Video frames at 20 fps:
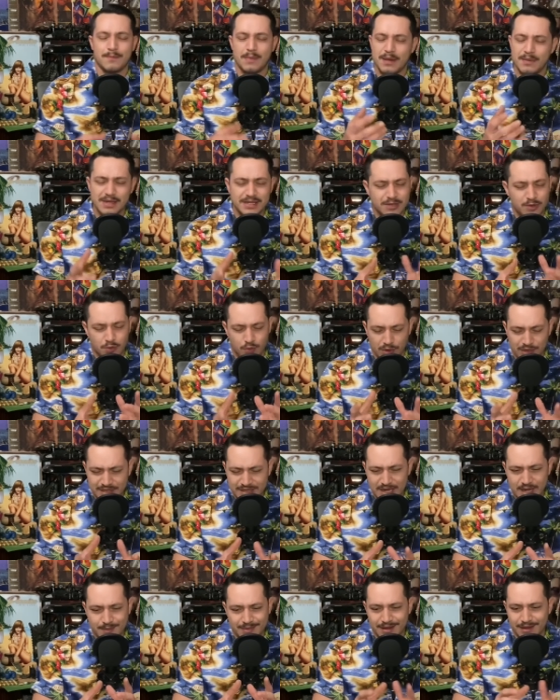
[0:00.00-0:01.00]
Maybe it's the
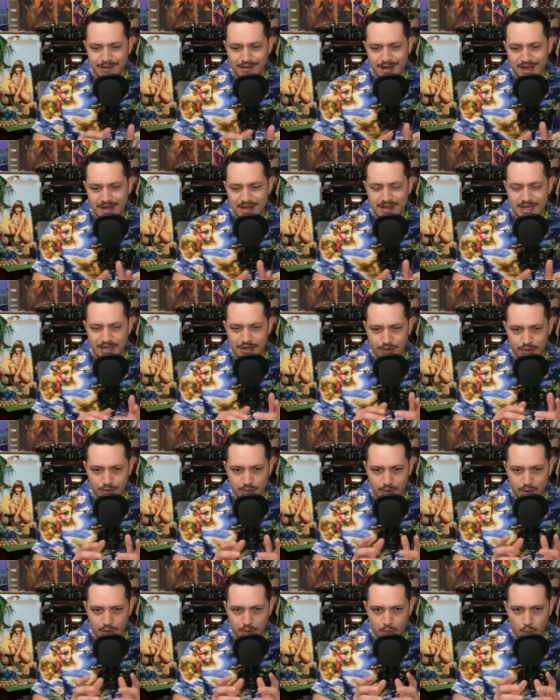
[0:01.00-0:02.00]
runtime and the length that you're
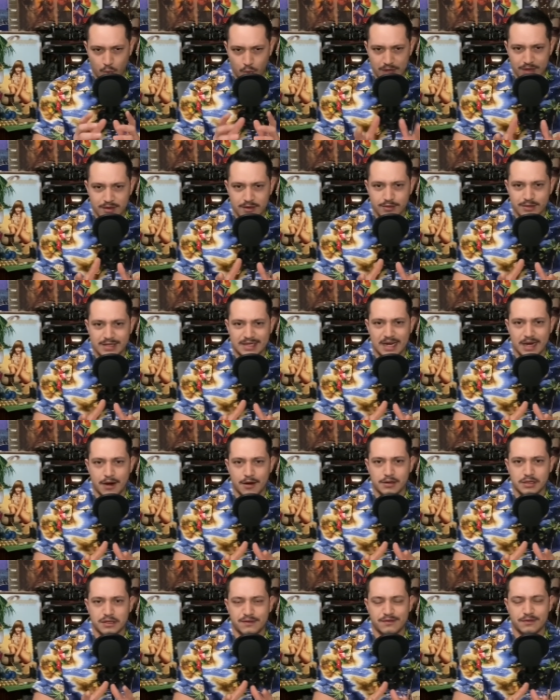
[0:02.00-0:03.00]
with those
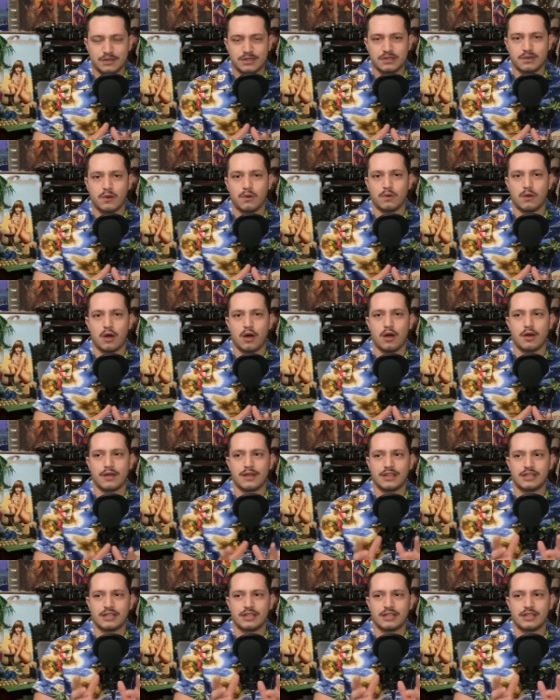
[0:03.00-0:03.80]
characters for so long.